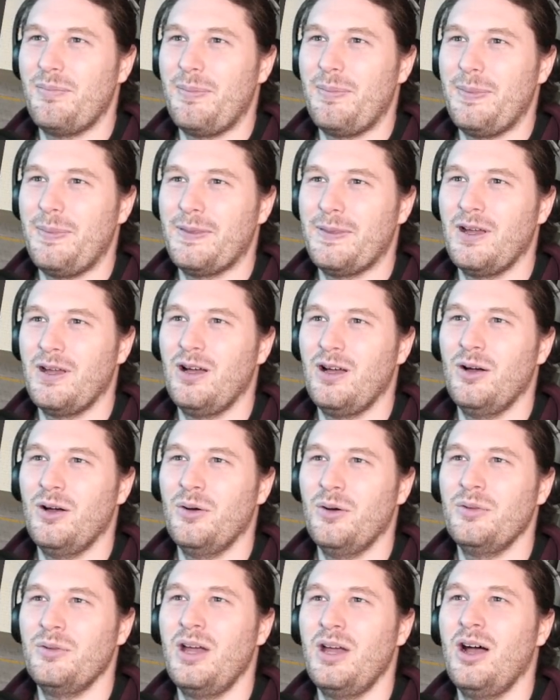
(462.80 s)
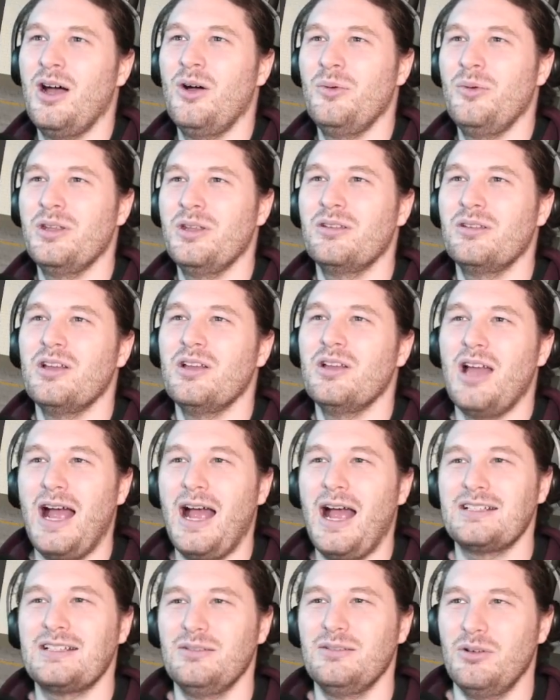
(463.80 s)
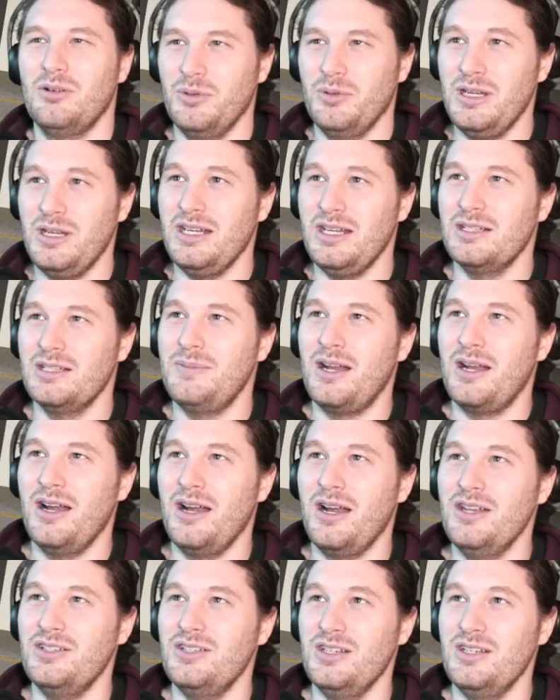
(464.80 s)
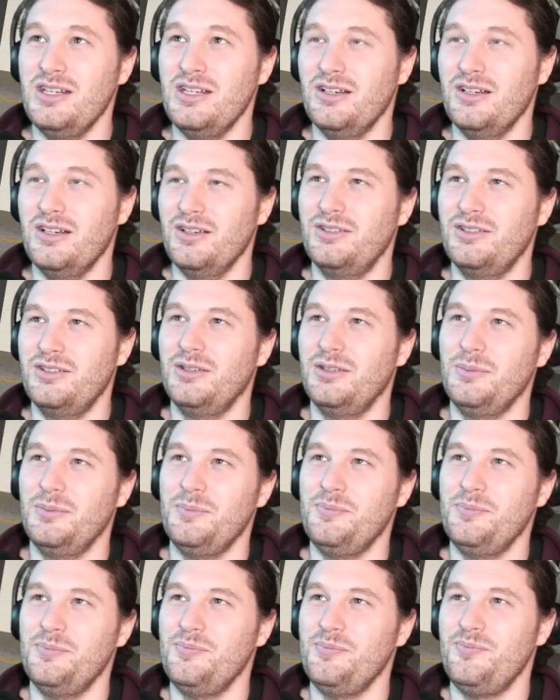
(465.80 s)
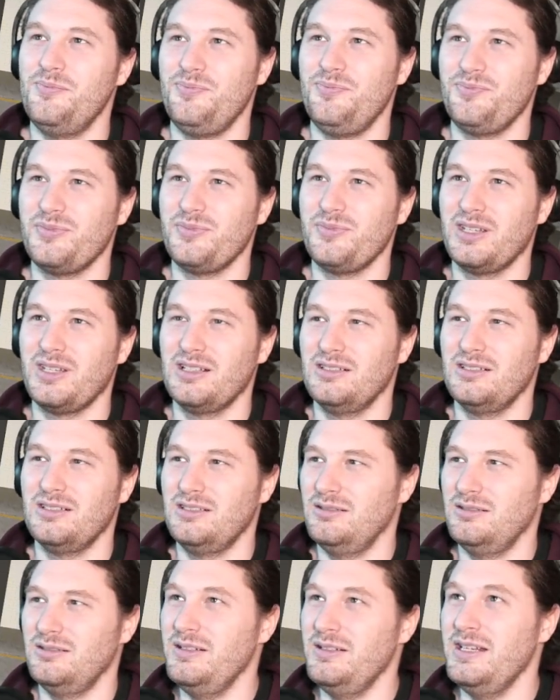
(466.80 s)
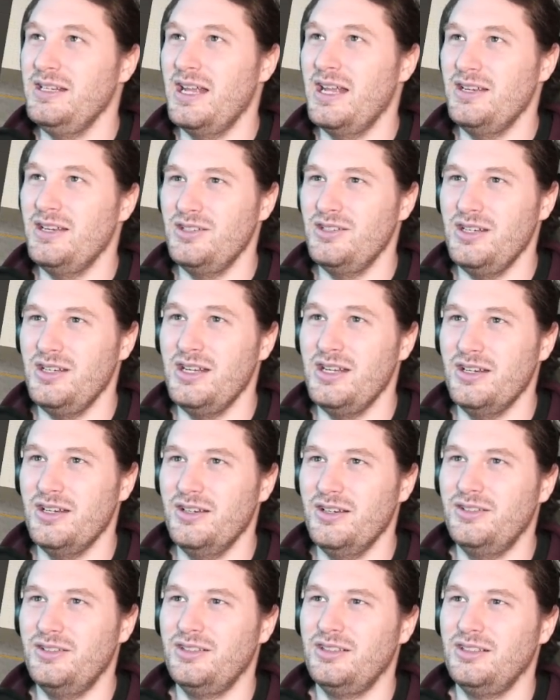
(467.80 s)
No, actually what we need is better engineers. We need engineers.